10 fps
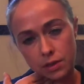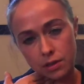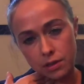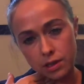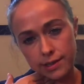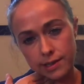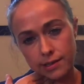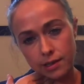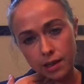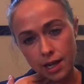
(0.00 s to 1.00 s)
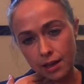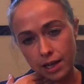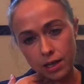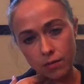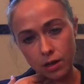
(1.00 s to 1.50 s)
this is a lot
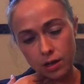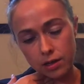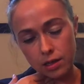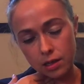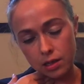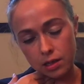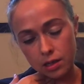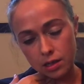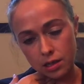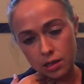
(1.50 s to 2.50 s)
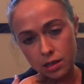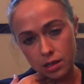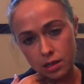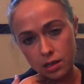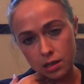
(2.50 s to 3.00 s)
lighter work that you need,
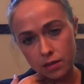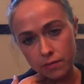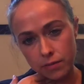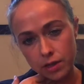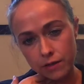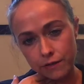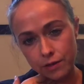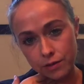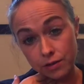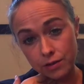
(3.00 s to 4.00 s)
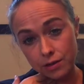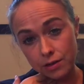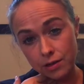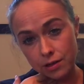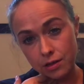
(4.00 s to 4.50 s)
but it feels really
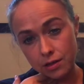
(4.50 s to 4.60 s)
good.